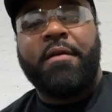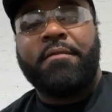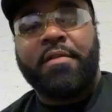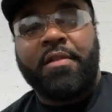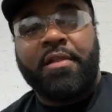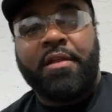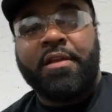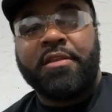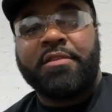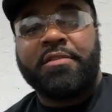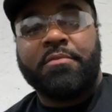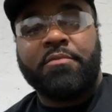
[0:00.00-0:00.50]
to
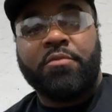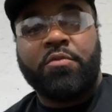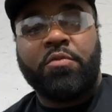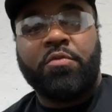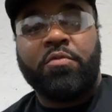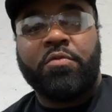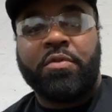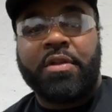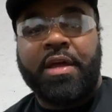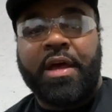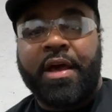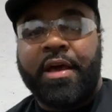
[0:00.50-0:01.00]
look at some
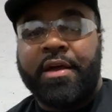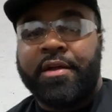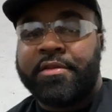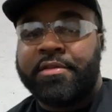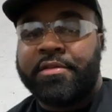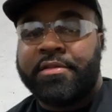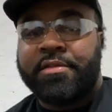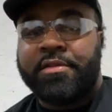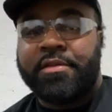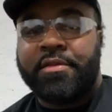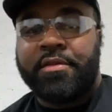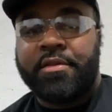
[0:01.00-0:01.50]
Google Docs.
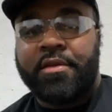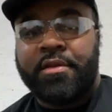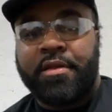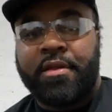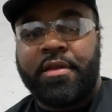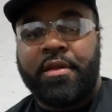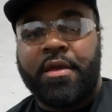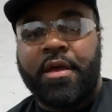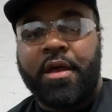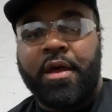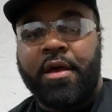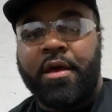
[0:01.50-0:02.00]

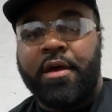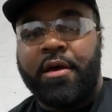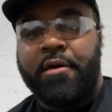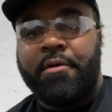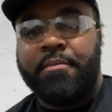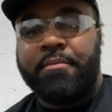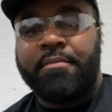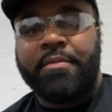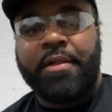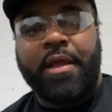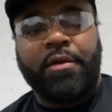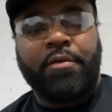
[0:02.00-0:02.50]

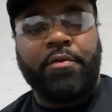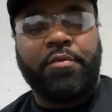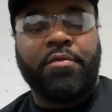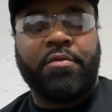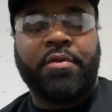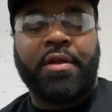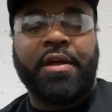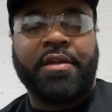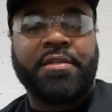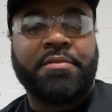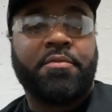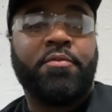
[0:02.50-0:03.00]
Not Google
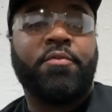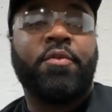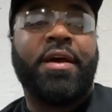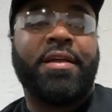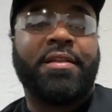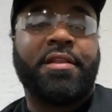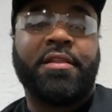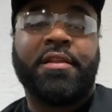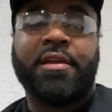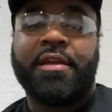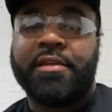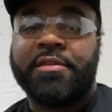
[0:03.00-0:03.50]
Docs, but we'll have
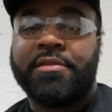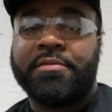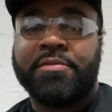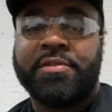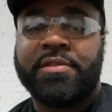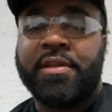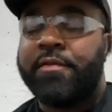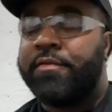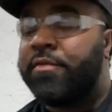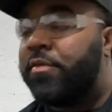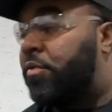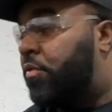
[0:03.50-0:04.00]
to look at some
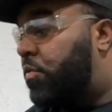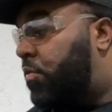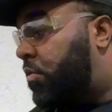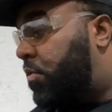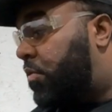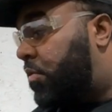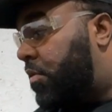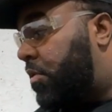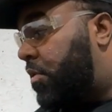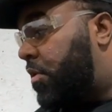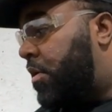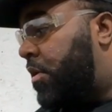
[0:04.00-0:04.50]
stuff on
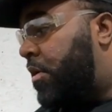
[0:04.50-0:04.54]
Google.